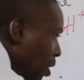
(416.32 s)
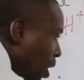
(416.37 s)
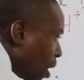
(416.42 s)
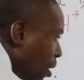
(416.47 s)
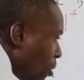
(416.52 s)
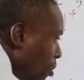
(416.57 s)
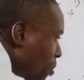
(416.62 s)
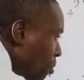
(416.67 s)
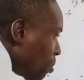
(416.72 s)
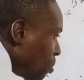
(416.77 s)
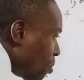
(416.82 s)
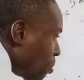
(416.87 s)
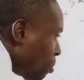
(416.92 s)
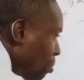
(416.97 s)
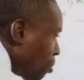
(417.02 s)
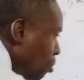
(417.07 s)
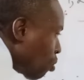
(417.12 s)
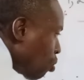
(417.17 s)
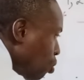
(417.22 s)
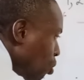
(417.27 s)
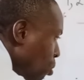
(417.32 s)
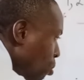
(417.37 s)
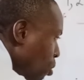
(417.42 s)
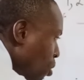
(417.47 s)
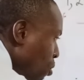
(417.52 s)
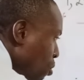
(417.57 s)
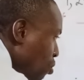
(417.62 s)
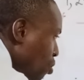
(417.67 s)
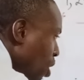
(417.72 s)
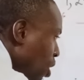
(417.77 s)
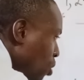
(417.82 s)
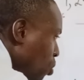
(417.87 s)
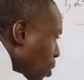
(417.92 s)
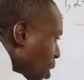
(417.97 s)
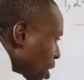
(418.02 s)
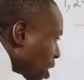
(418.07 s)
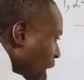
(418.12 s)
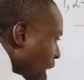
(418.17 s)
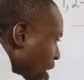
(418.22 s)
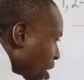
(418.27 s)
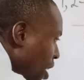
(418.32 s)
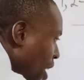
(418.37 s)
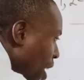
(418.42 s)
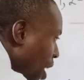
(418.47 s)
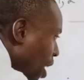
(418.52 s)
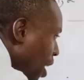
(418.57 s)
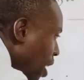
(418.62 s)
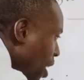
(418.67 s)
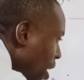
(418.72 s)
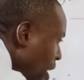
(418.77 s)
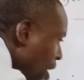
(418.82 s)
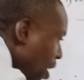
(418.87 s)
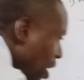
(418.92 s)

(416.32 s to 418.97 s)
Now we move straight away down here.